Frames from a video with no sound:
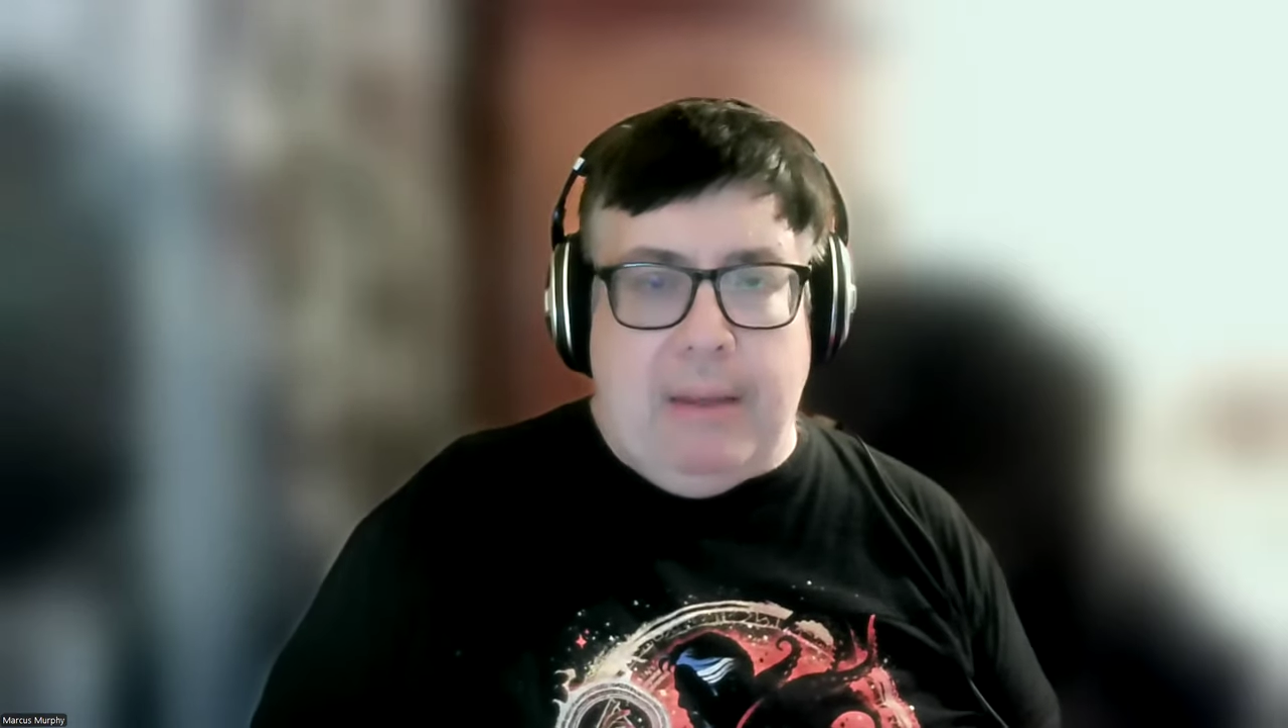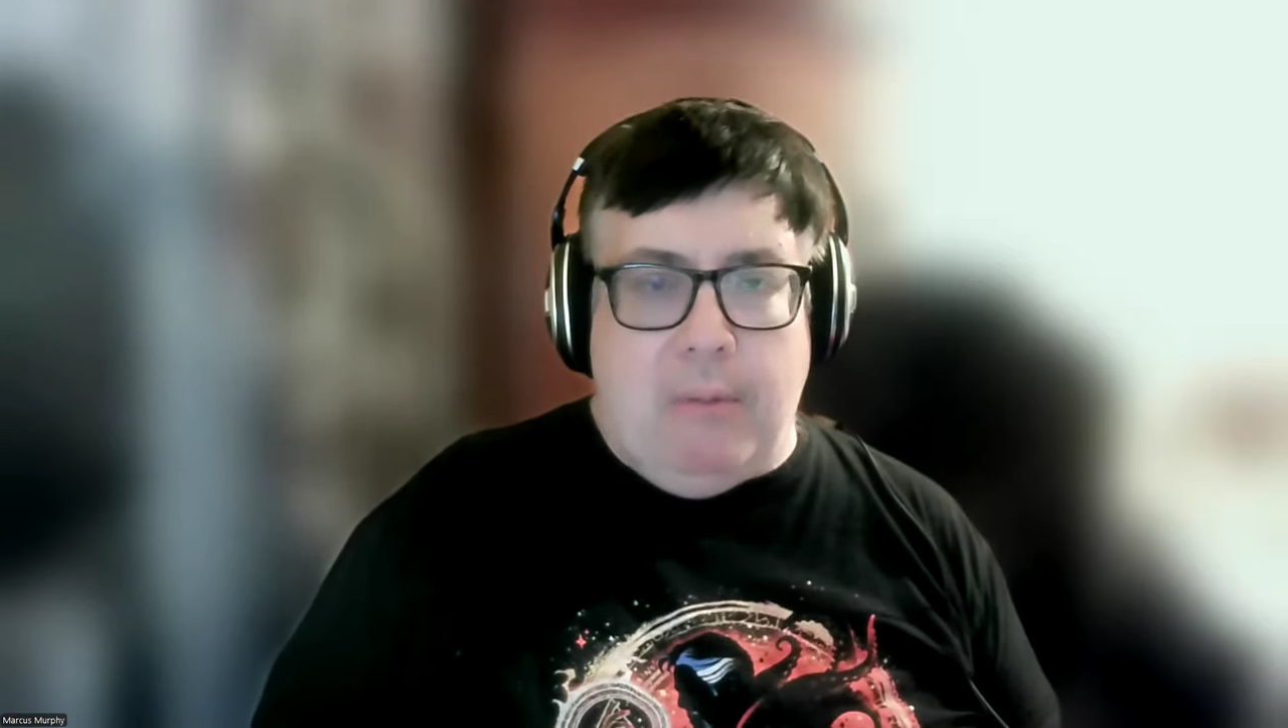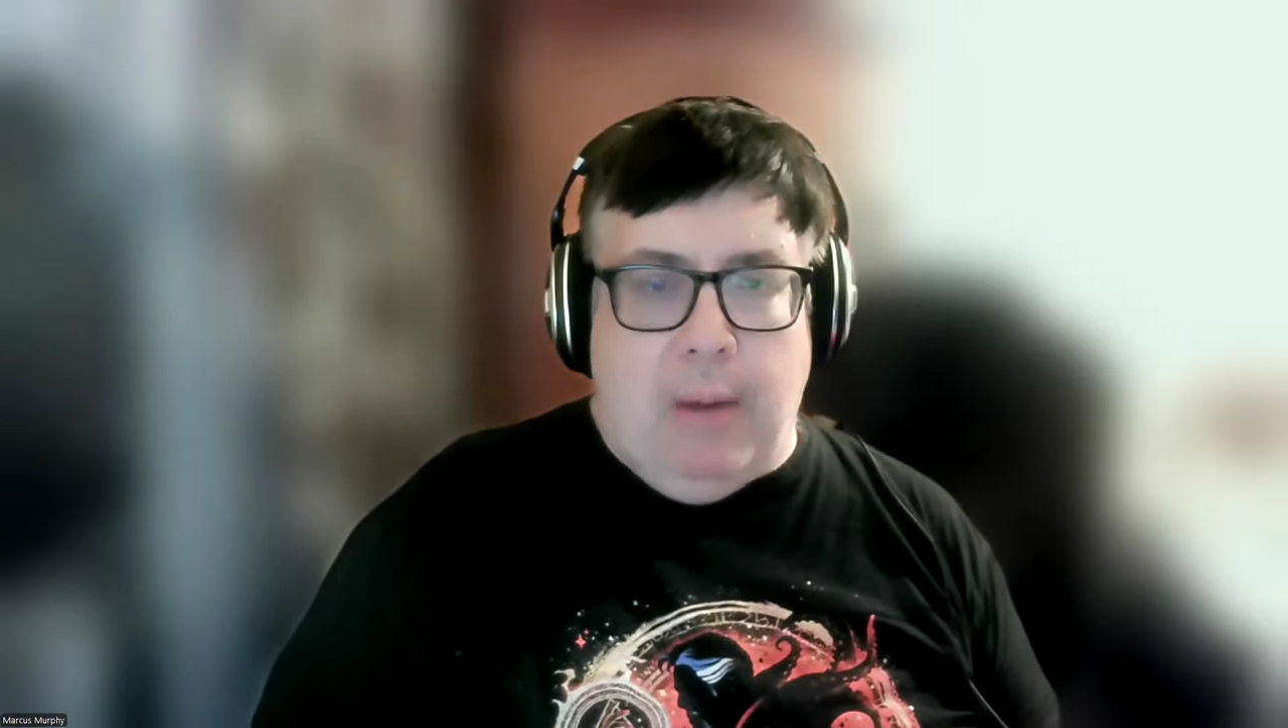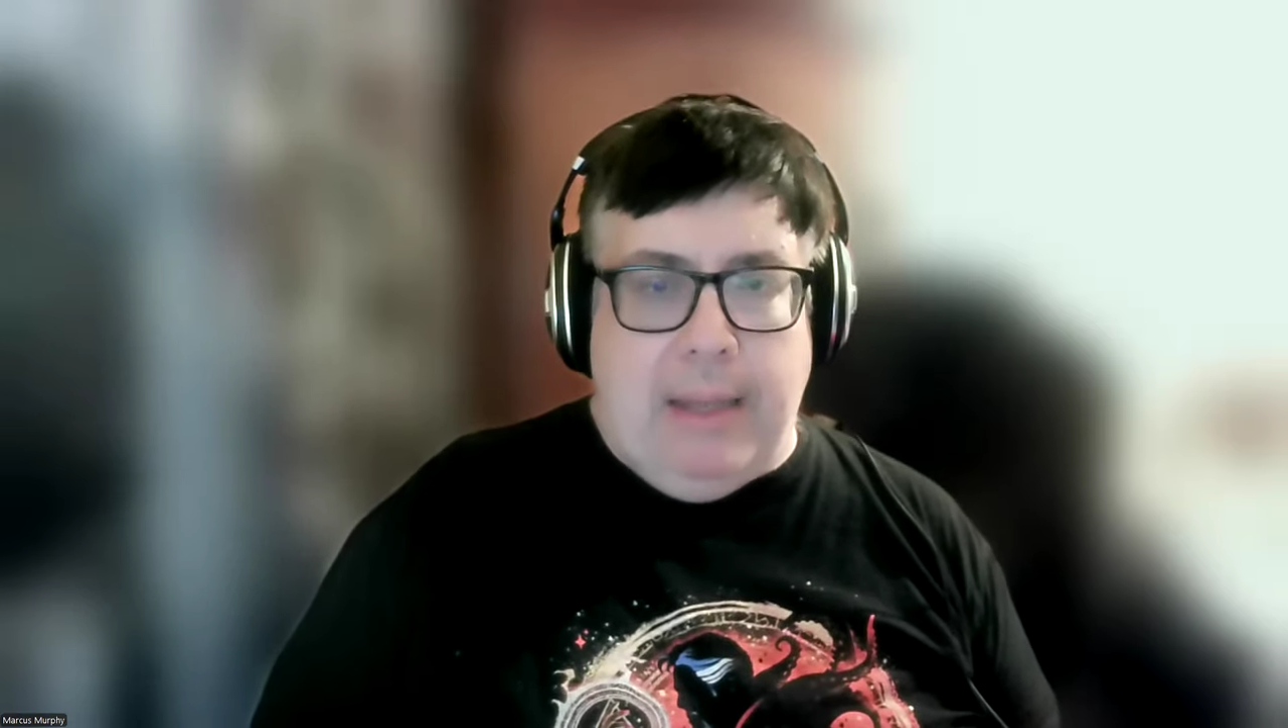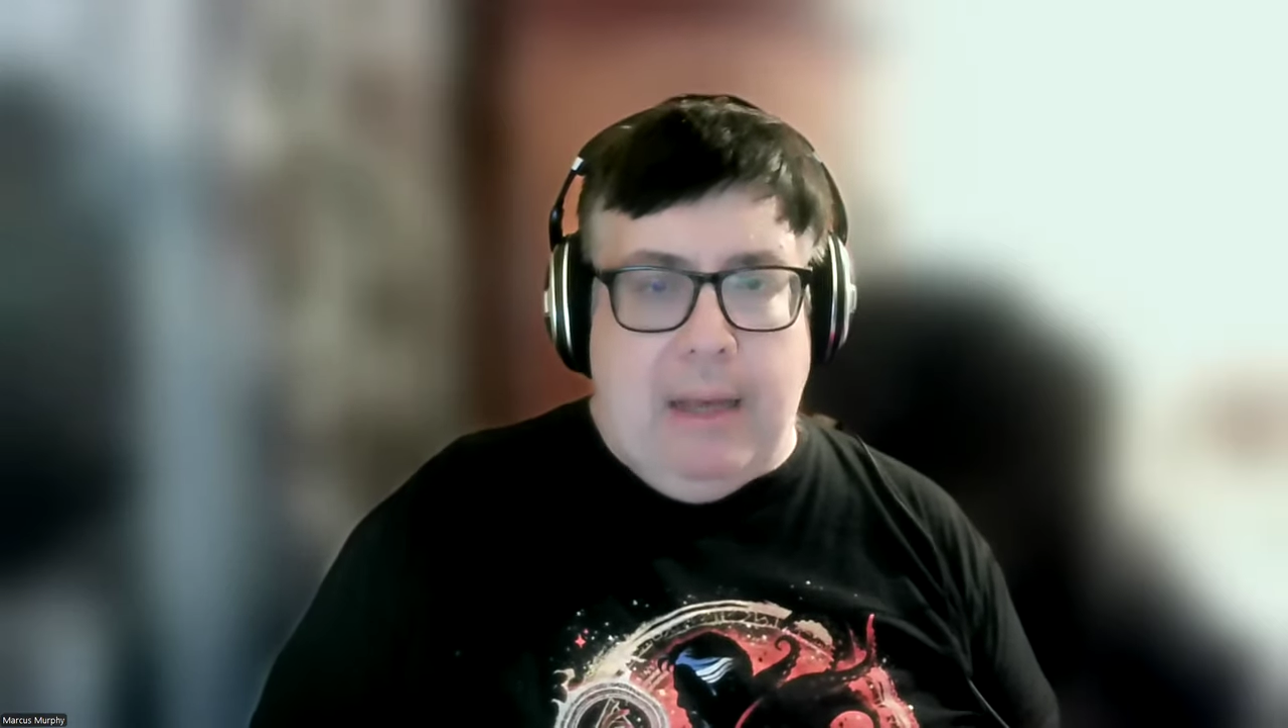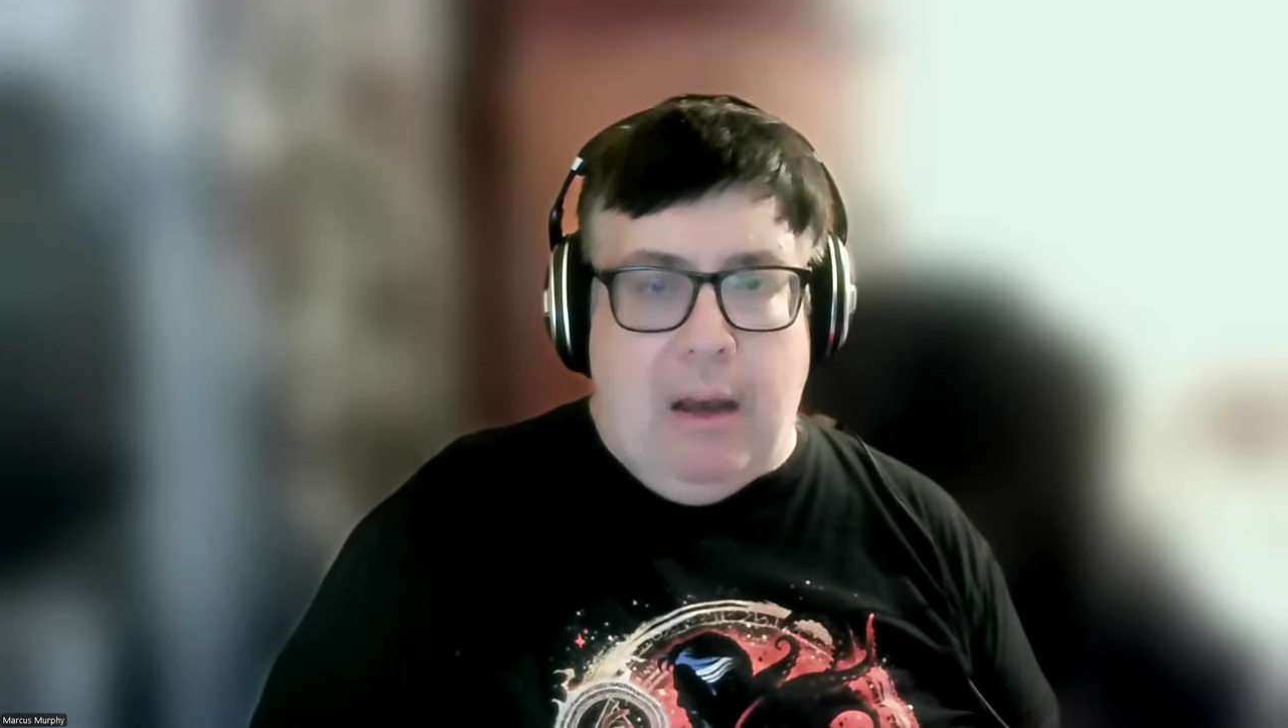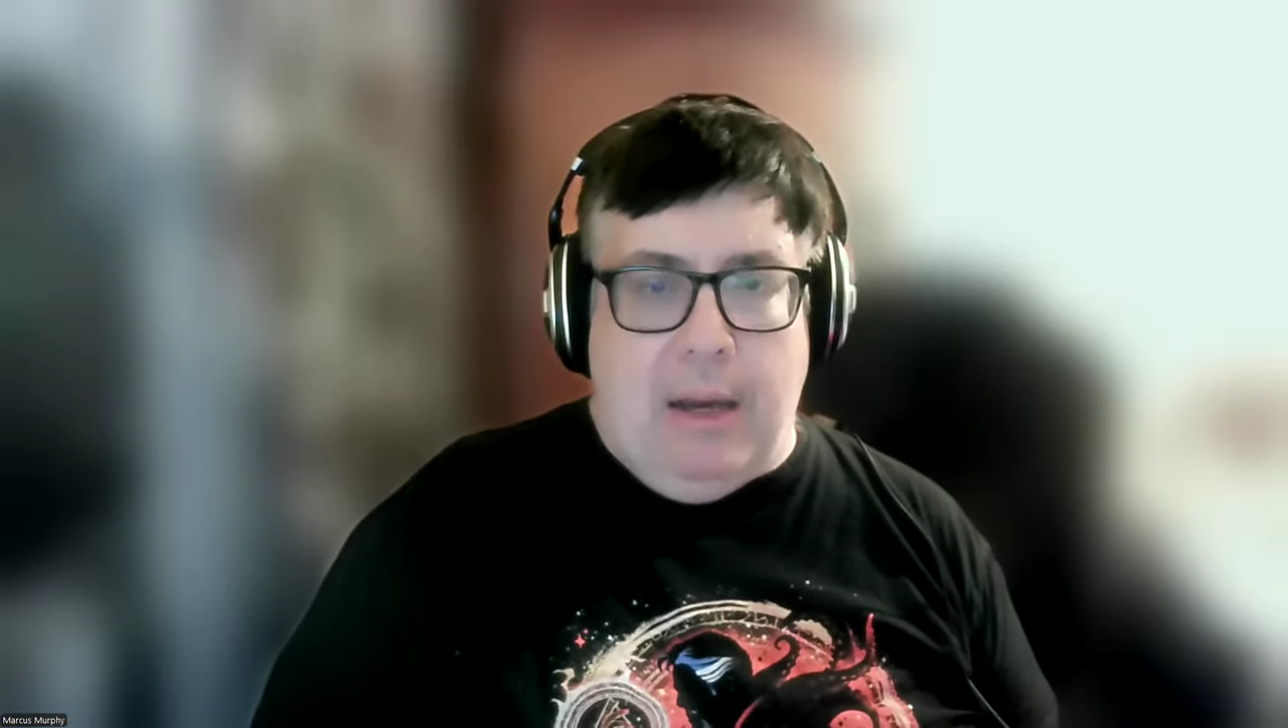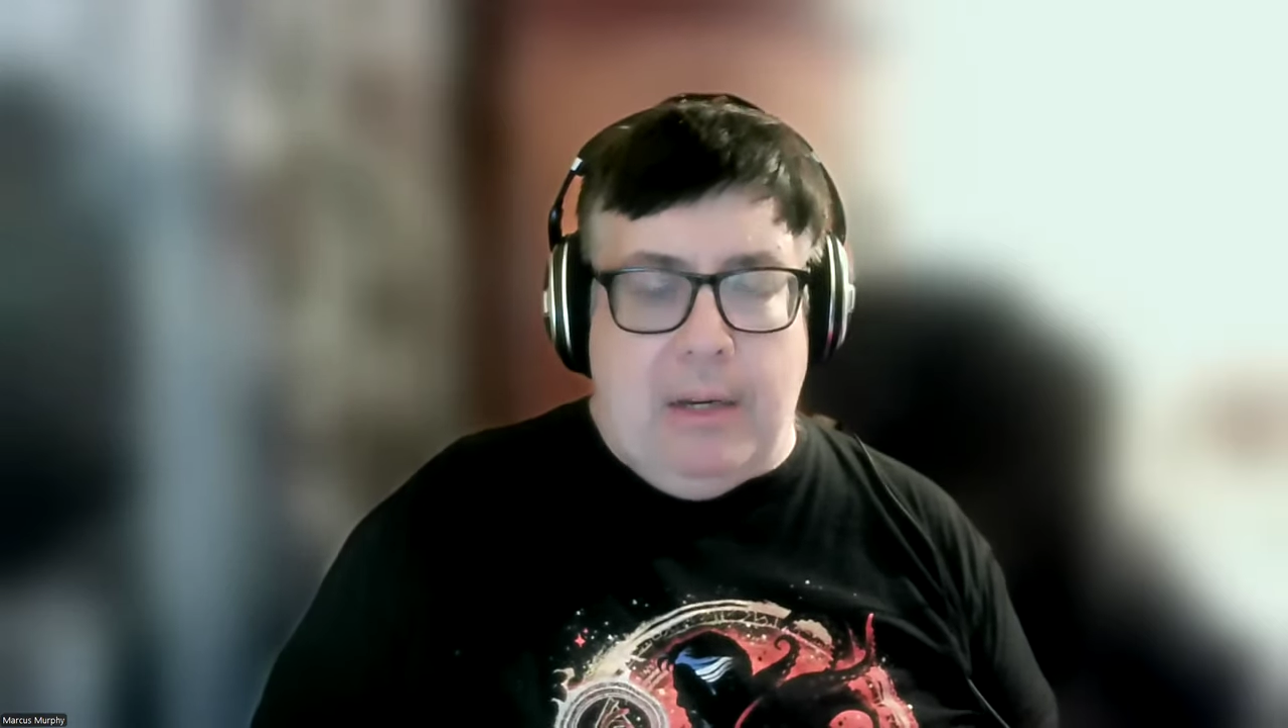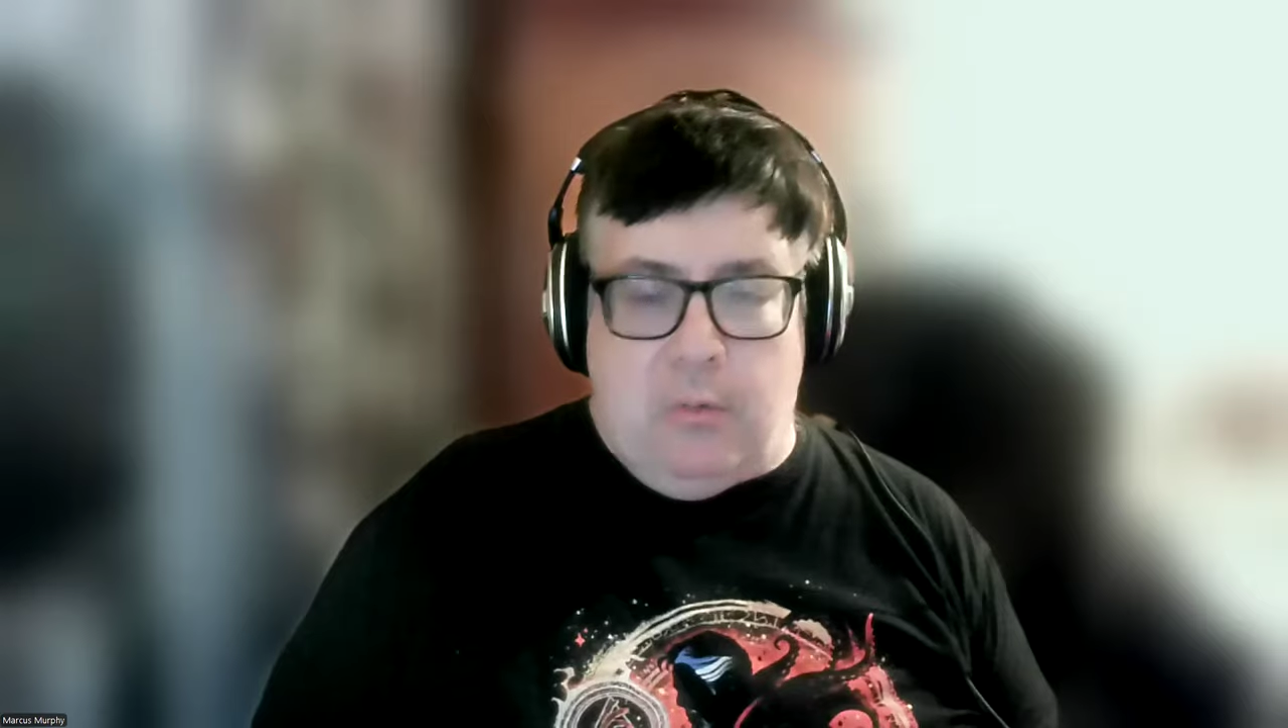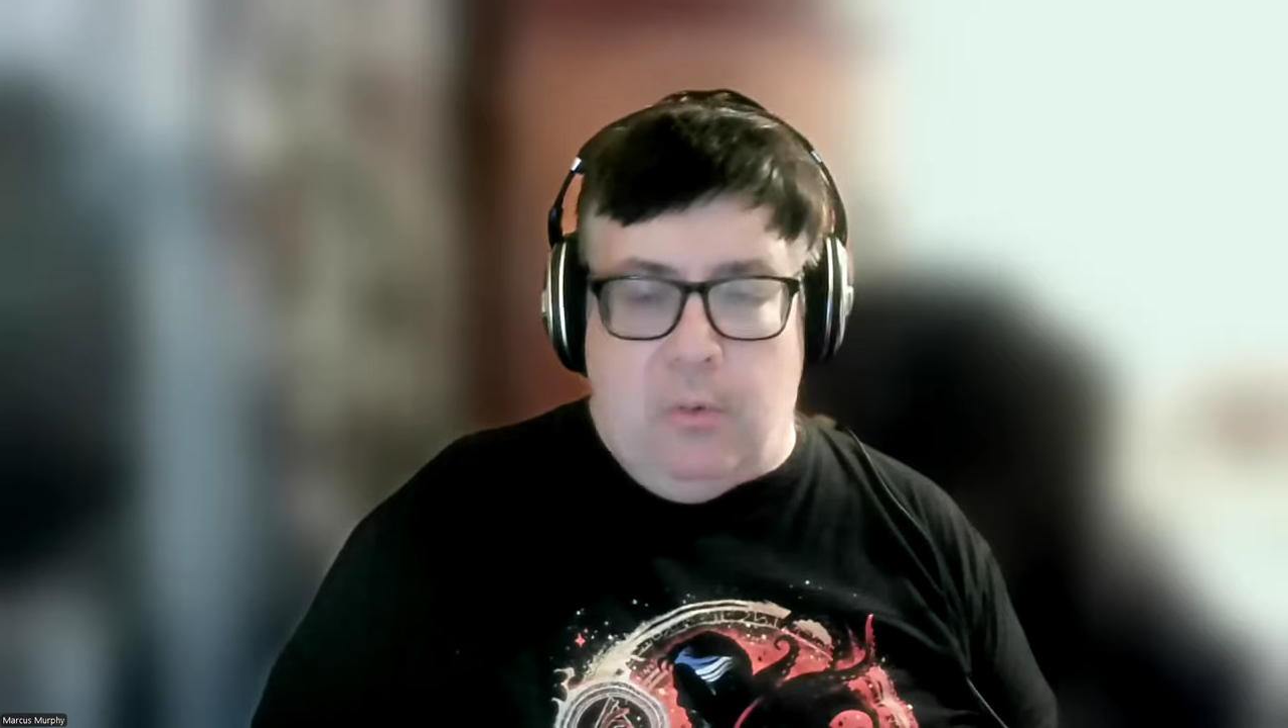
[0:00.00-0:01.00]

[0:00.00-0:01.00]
the way the islanders